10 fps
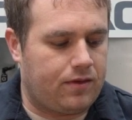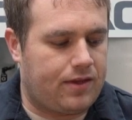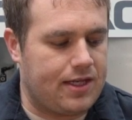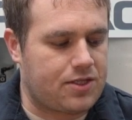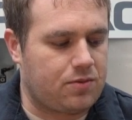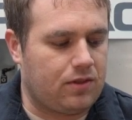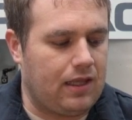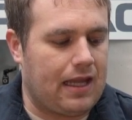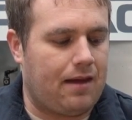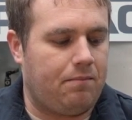This
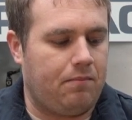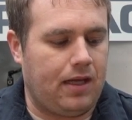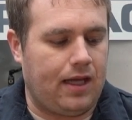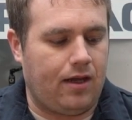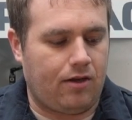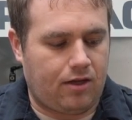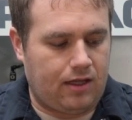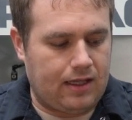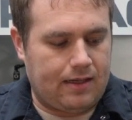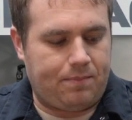will let me
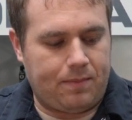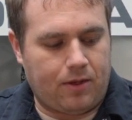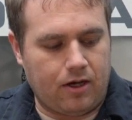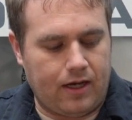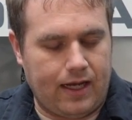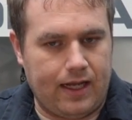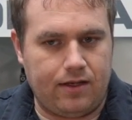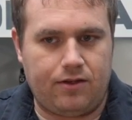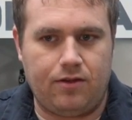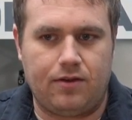clamp a part
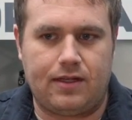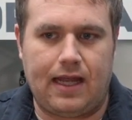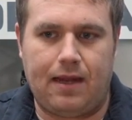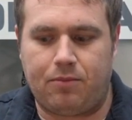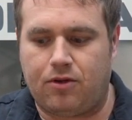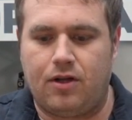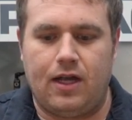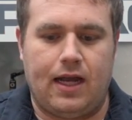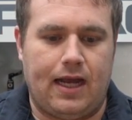into the table